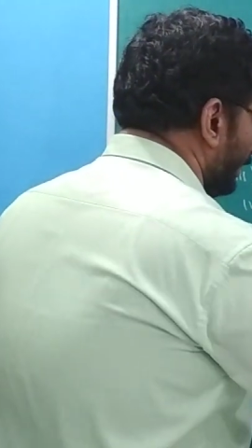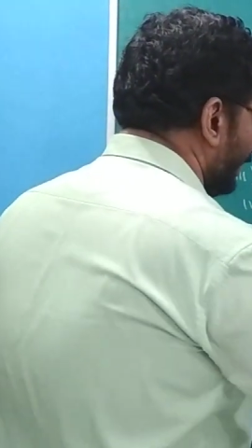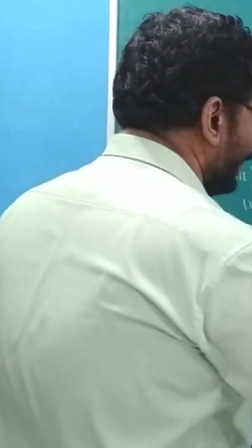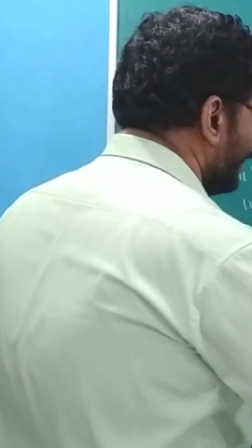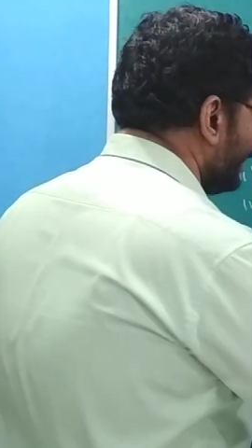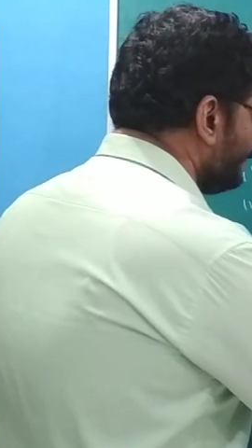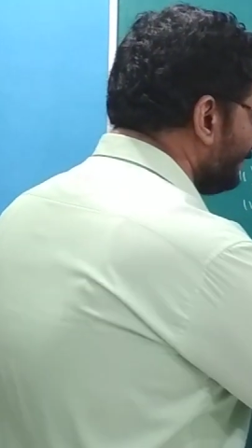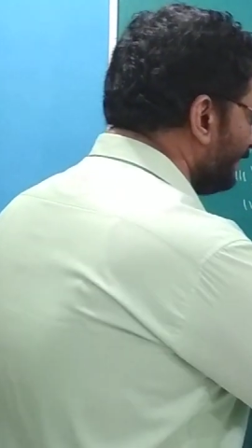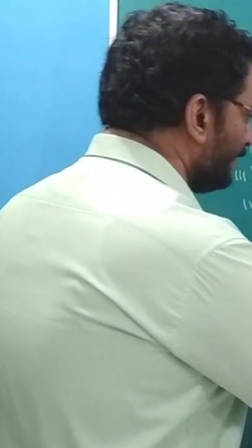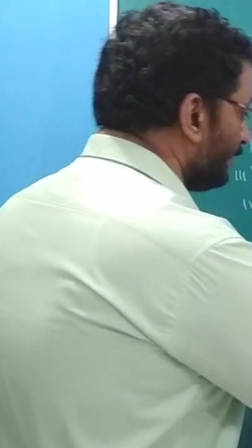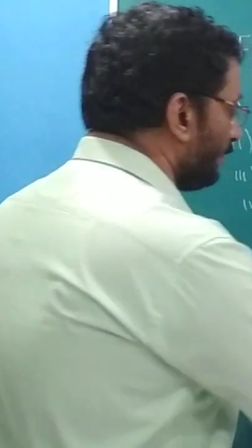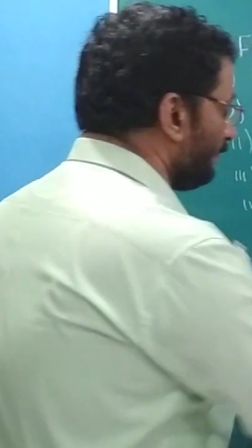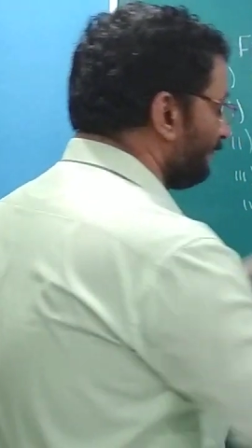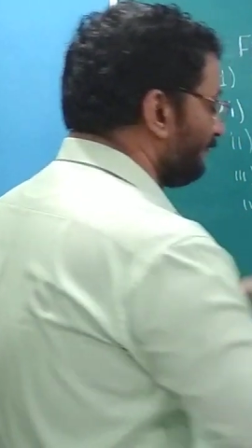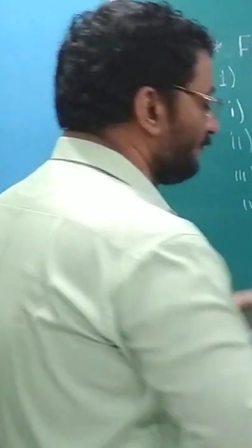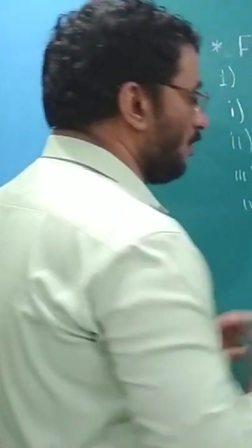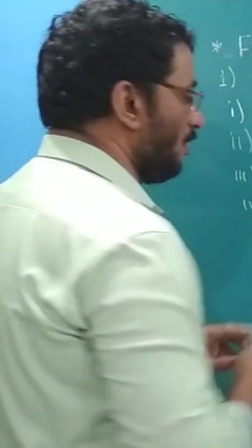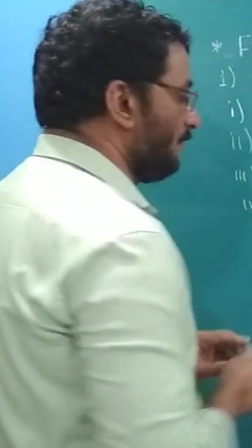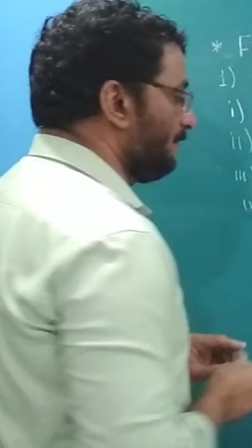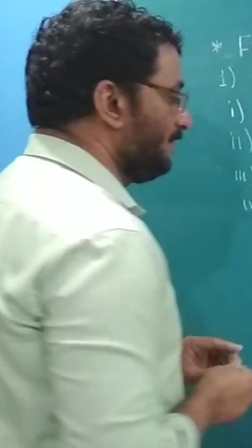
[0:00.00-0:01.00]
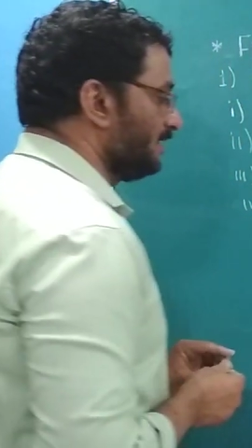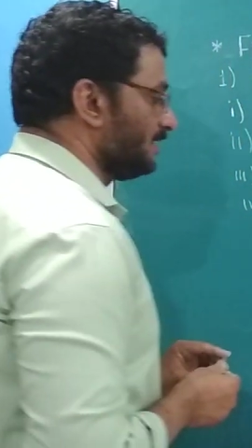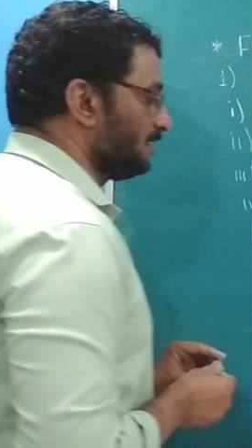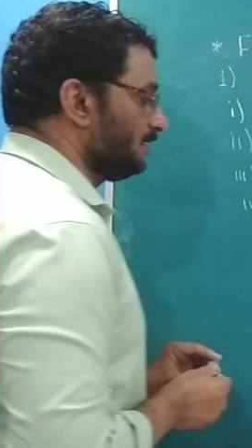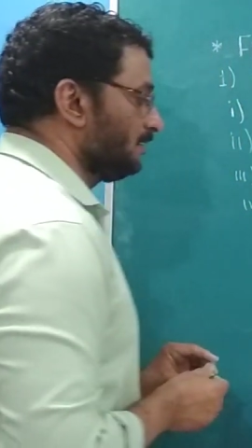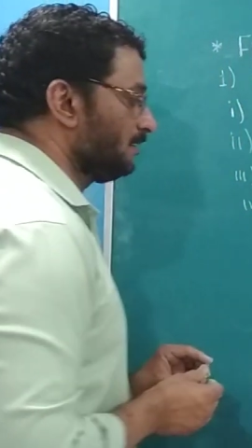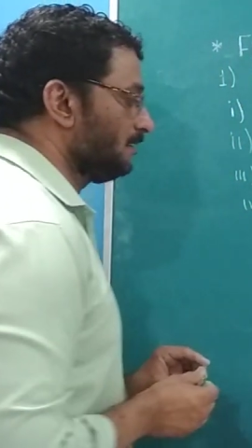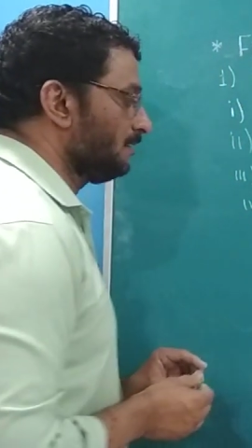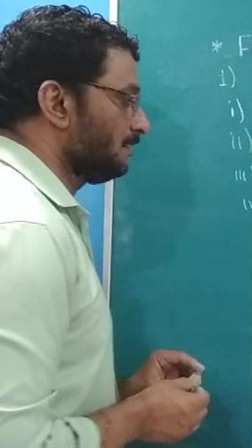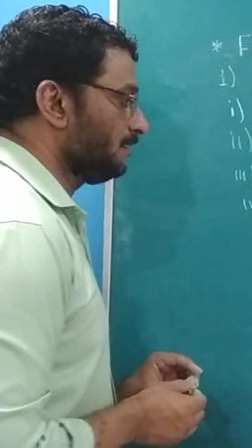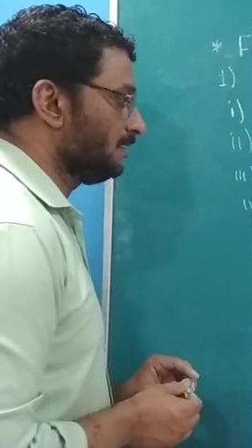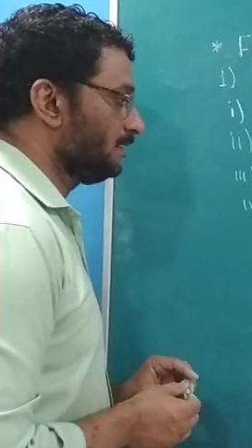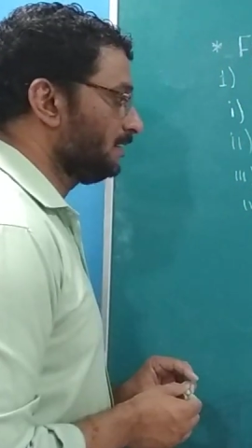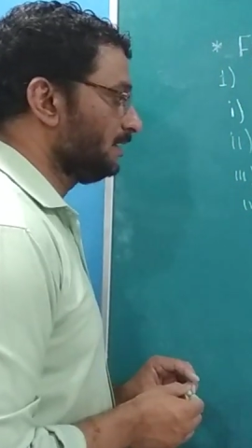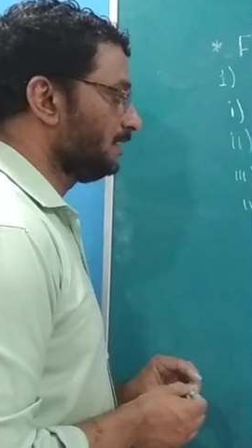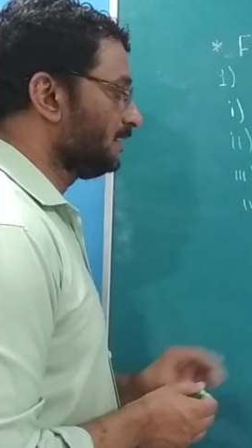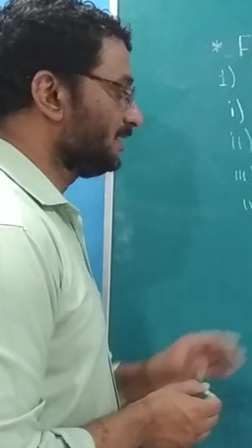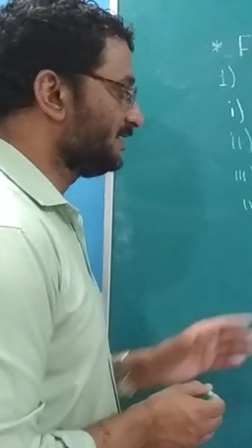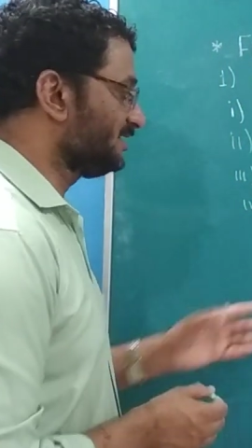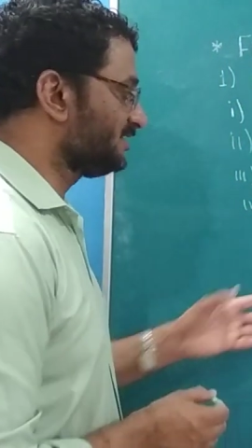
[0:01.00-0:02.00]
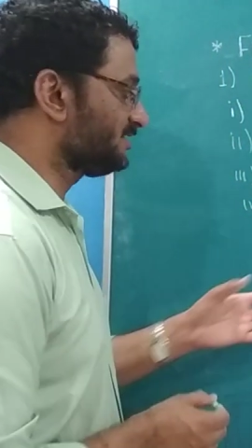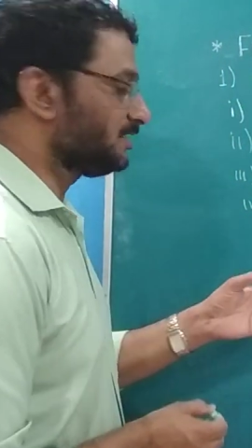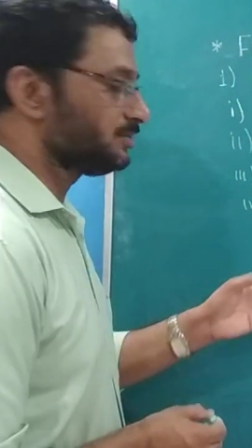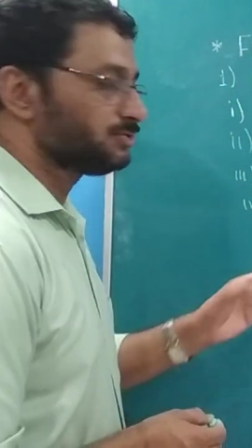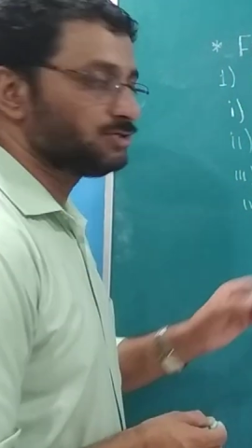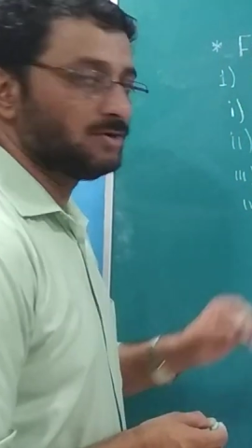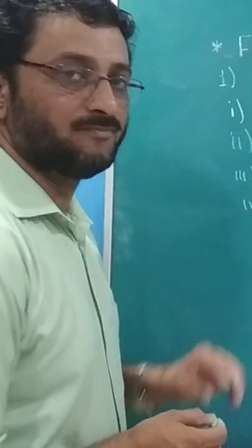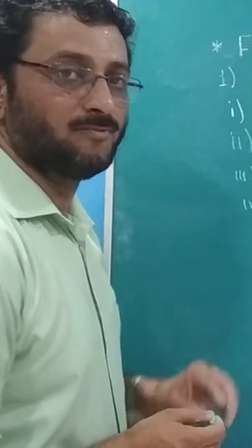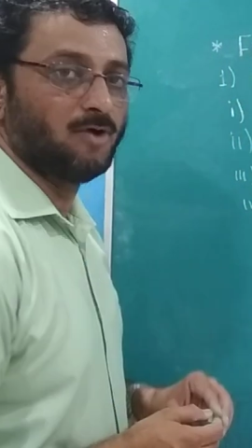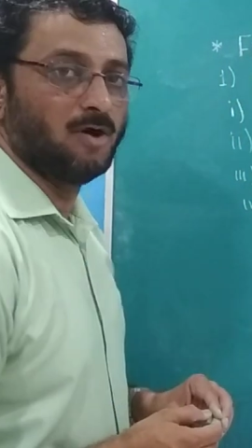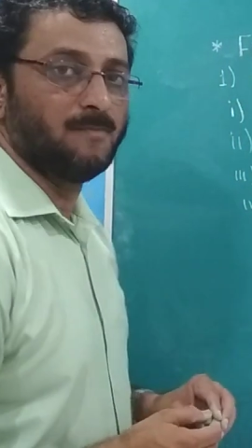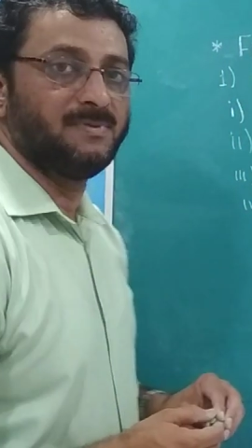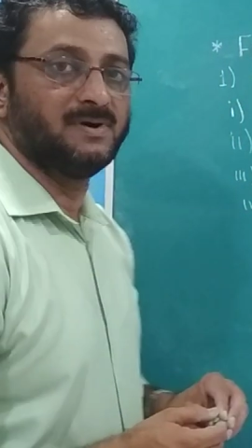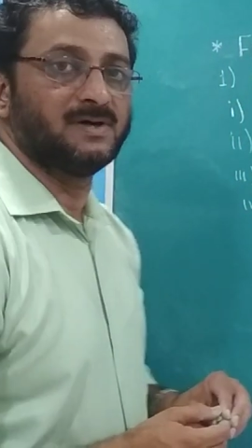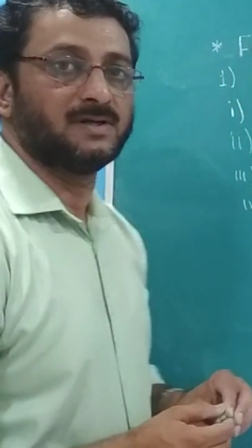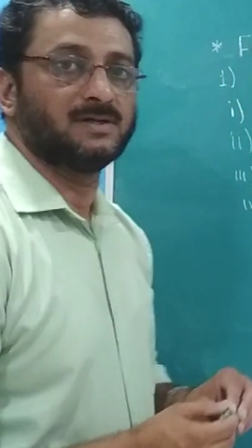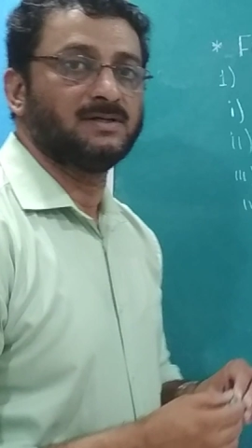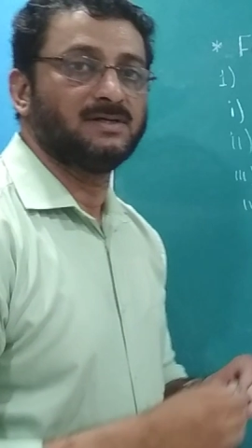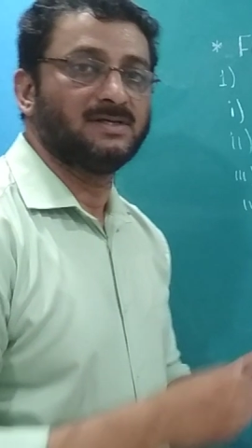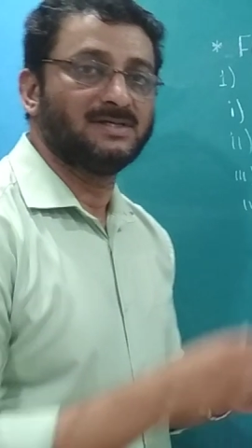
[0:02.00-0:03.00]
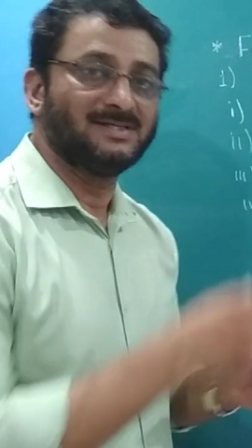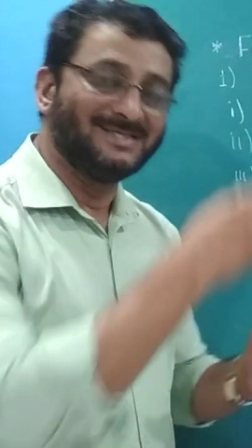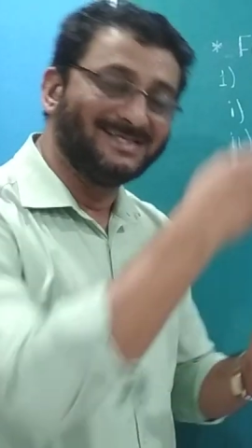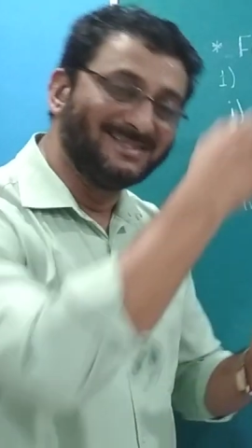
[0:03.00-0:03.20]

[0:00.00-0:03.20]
arrangement of copper, crystals of copper